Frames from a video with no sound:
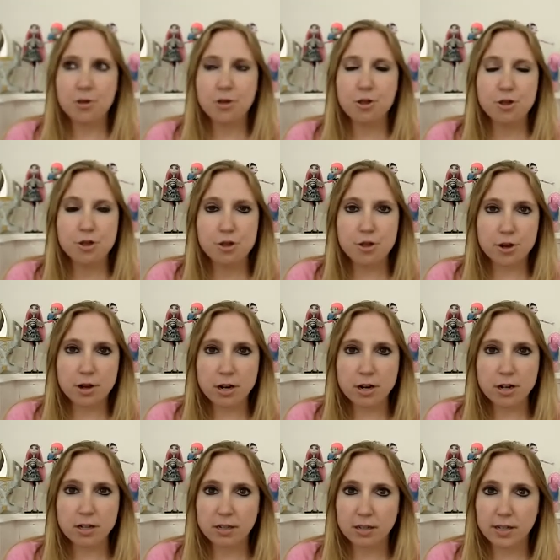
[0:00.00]

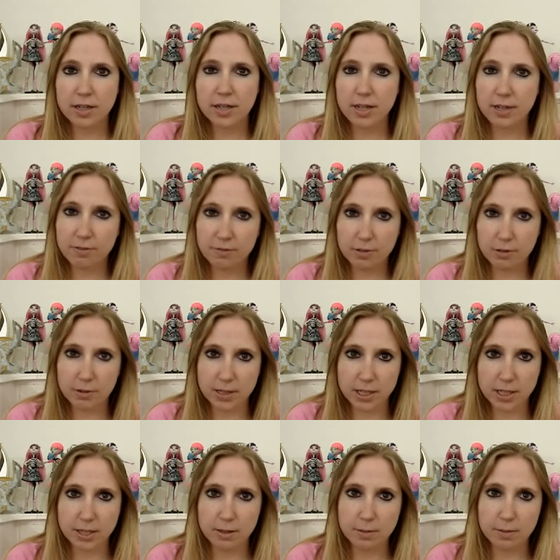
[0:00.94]
third
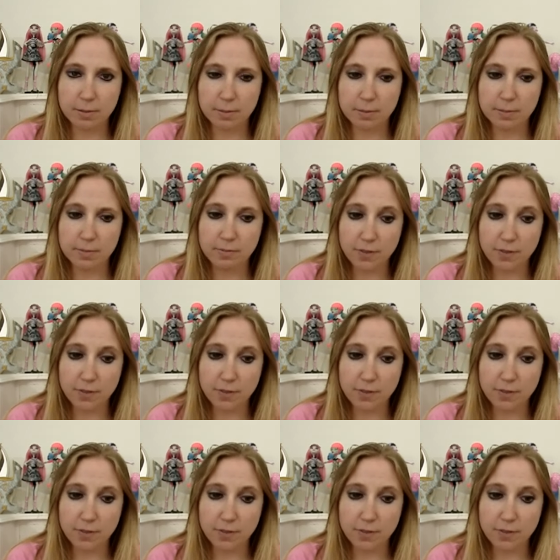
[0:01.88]
Influenster